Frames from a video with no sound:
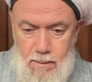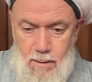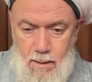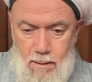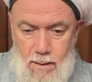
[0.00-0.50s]

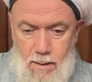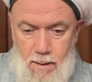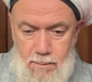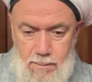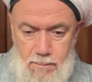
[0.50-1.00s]
Allah
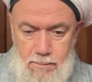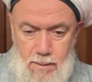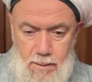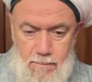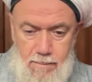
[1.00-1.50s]
Azze ve
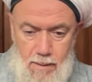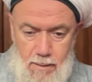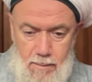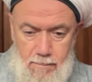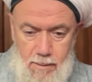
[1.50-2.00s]
Celle
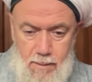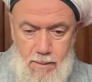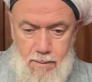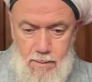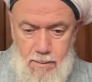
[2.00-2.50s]
Peygamber'e